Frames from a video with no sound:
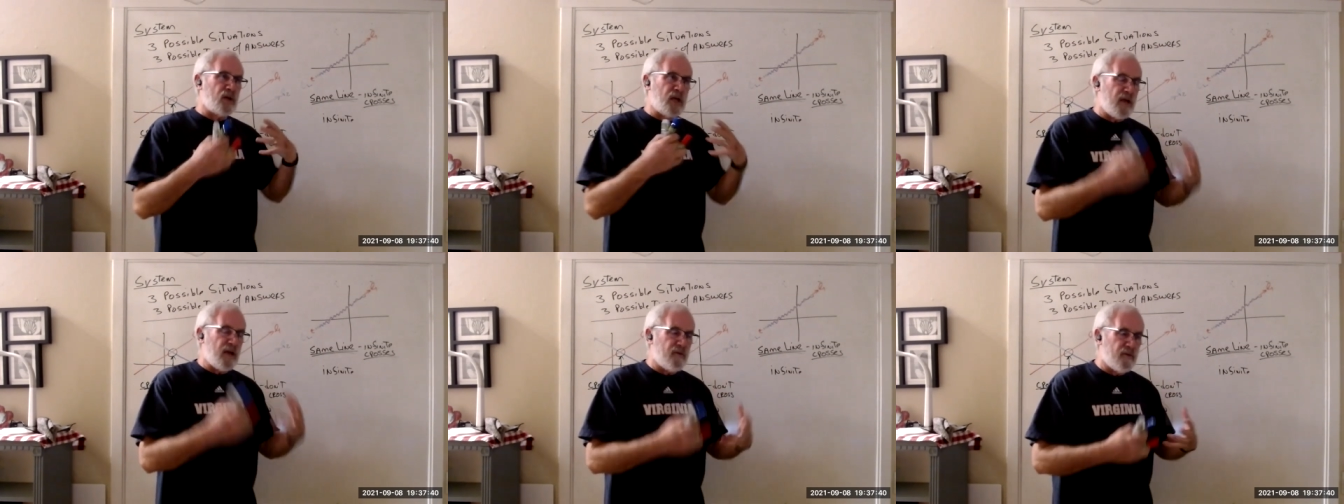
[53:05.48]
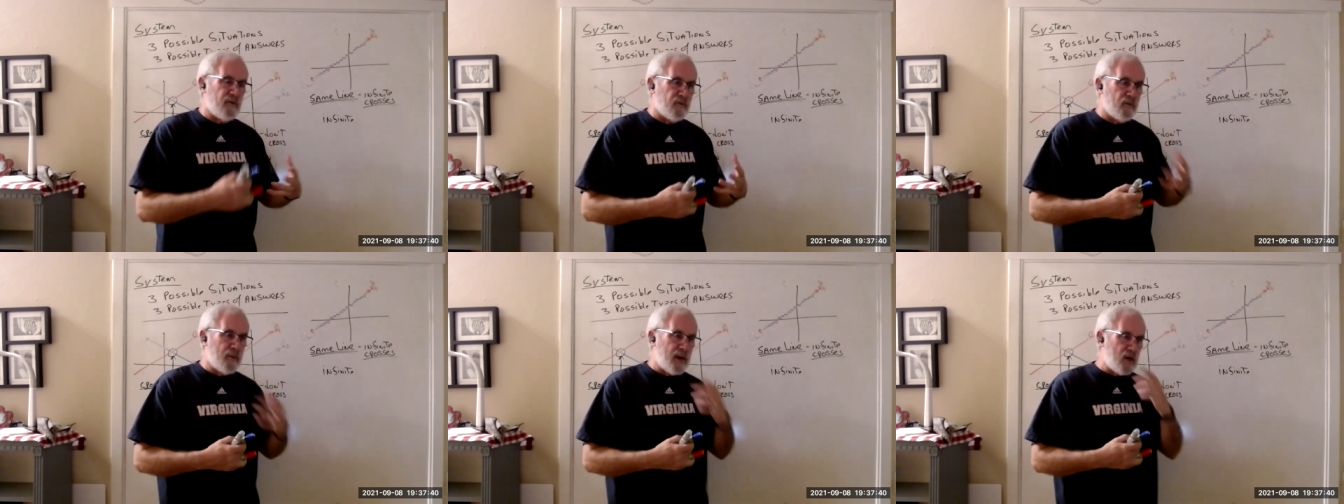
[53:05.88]
gave
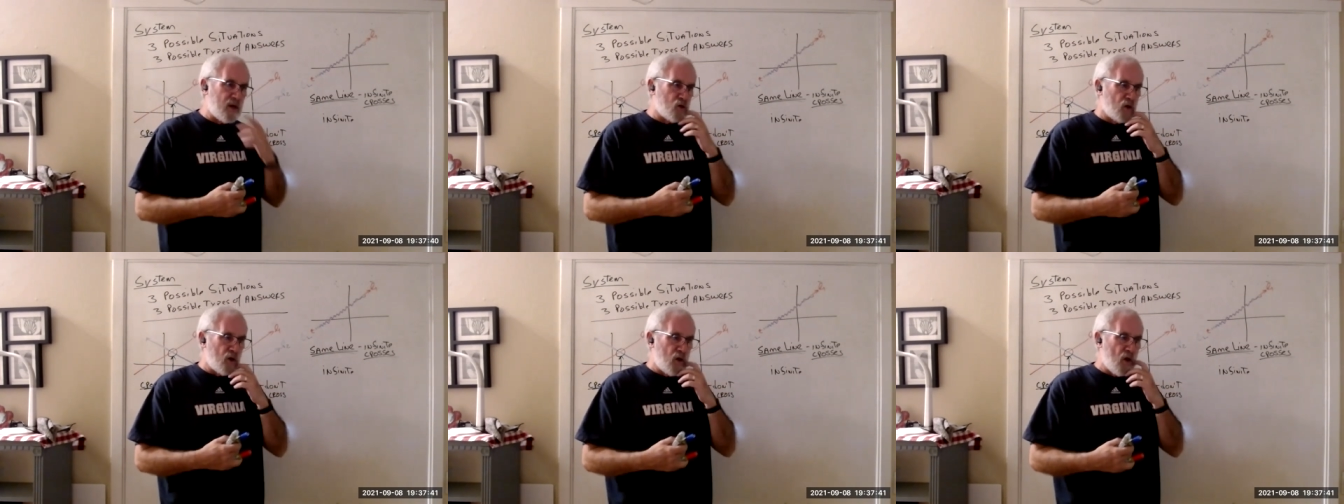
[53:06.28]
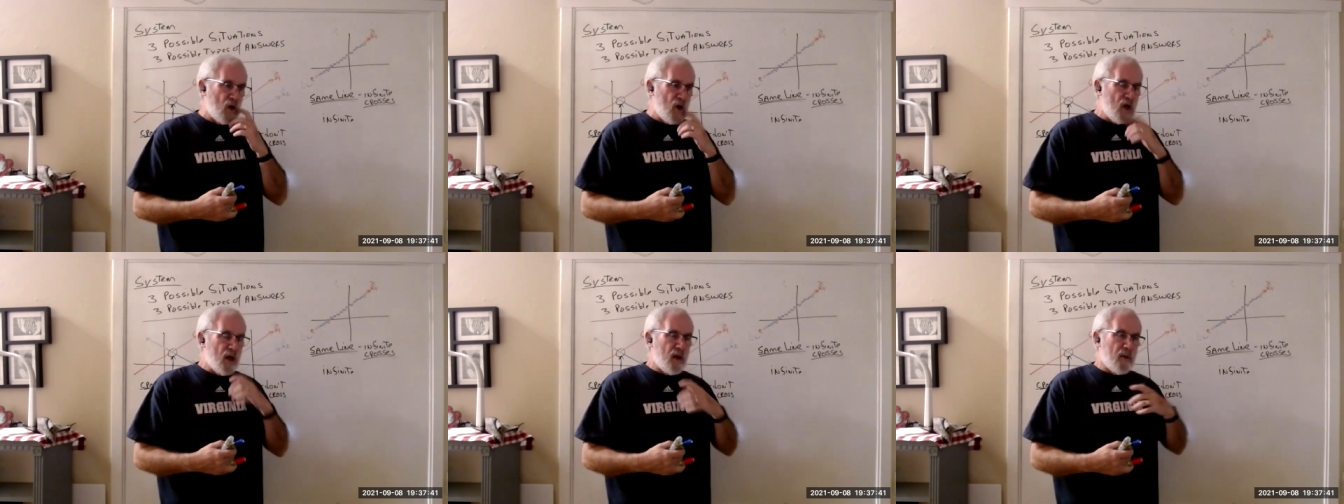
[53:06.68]
information,
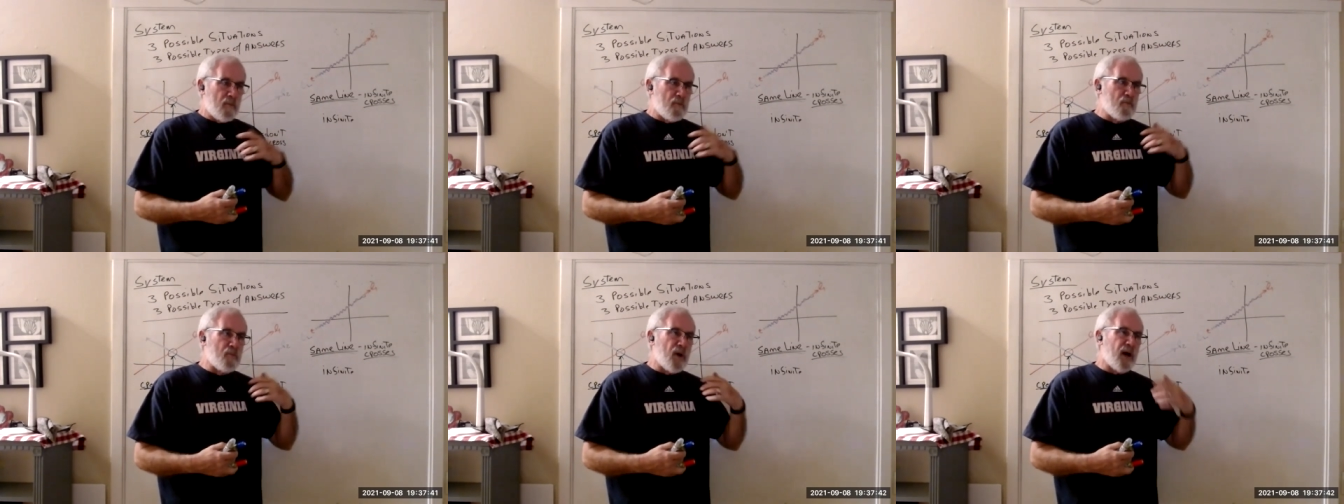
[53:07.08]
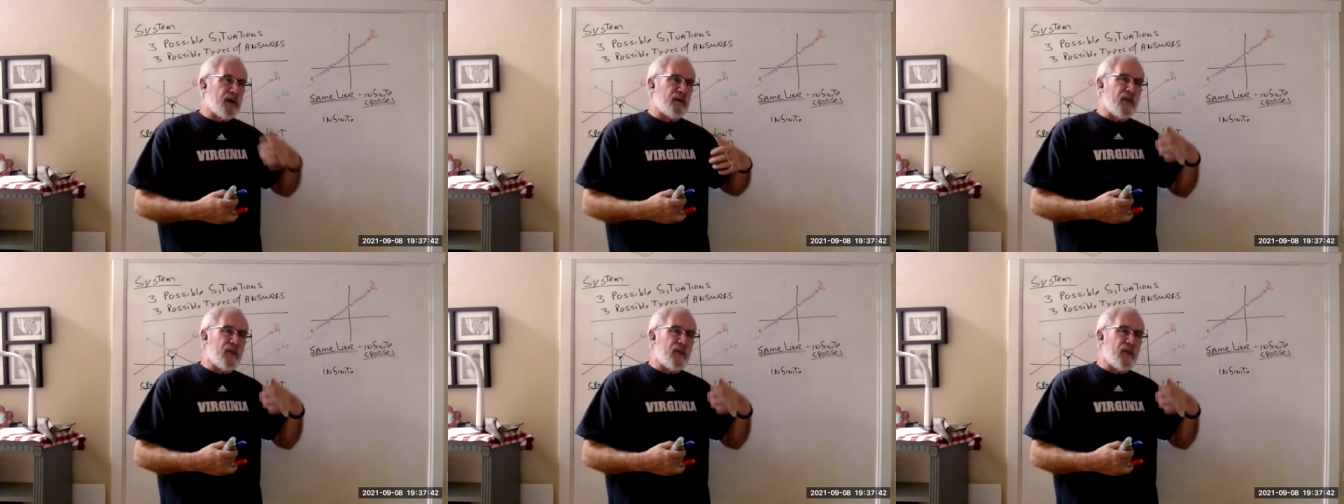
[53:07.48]

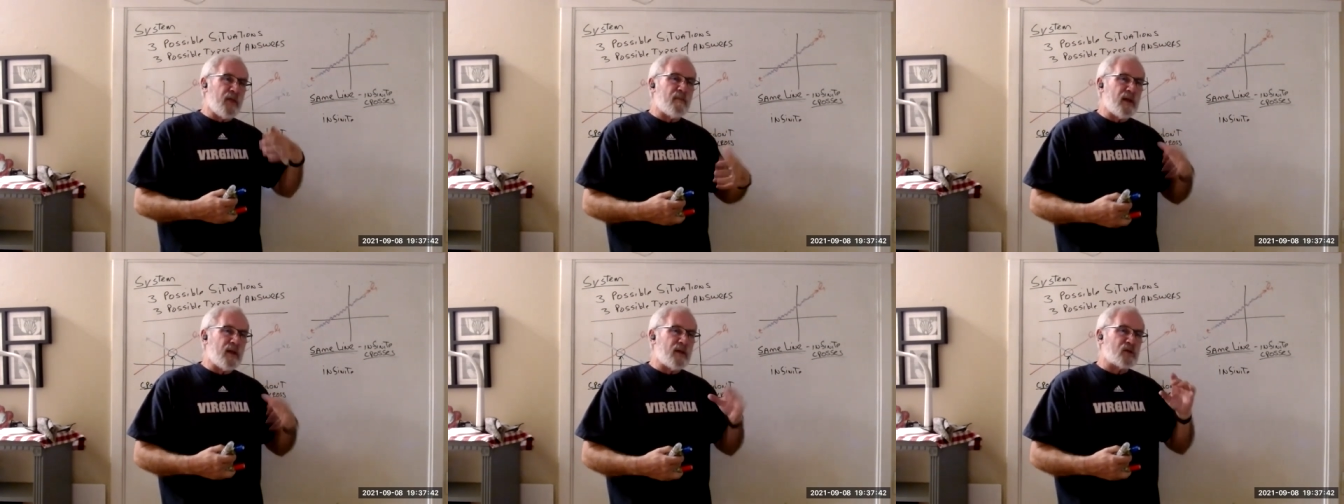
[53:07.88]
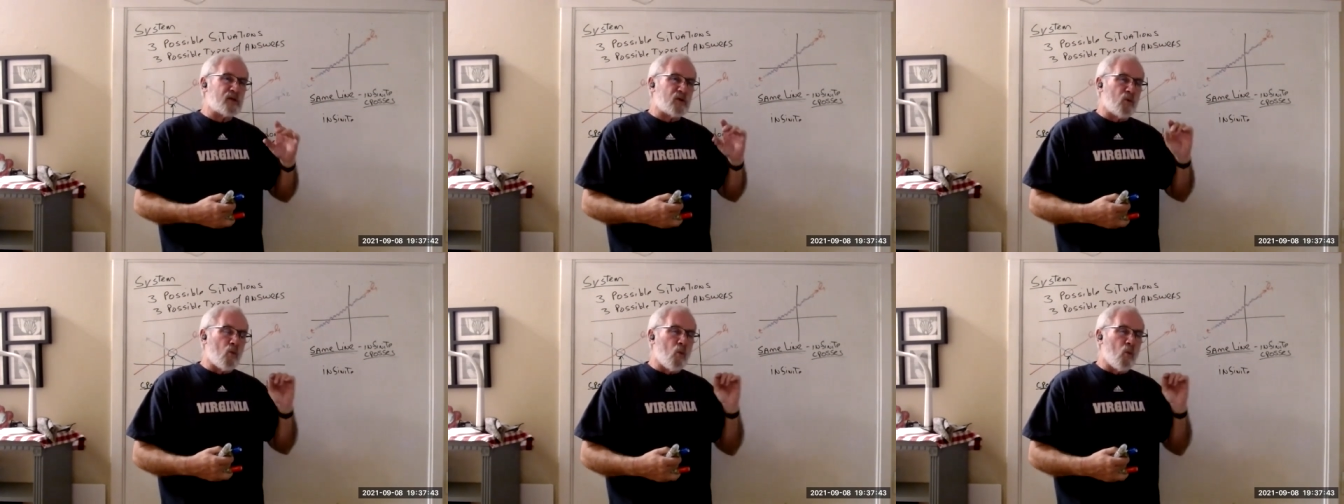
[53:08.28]
but that means